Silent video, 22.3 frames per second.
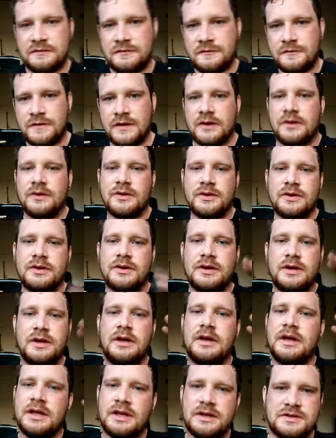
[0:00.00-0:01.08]
failure
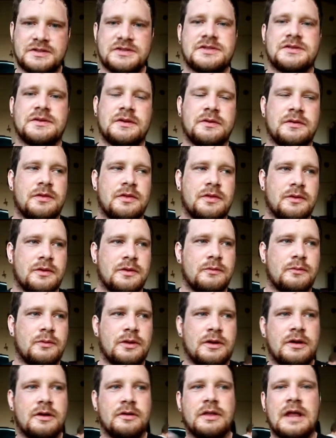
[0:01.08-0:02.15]
is
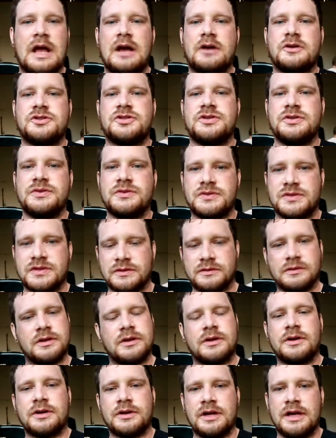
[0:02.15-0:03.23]
what allows you to
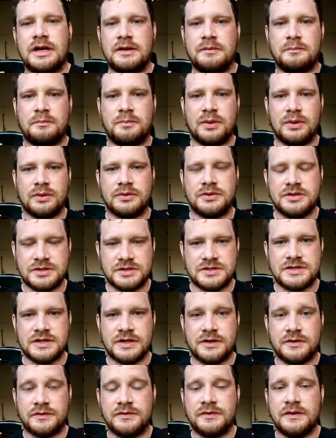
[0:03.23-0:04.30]
learn and build
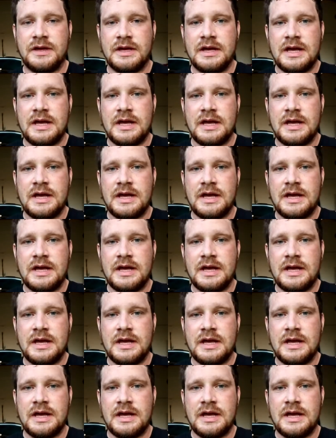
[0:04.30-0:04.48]
yourself.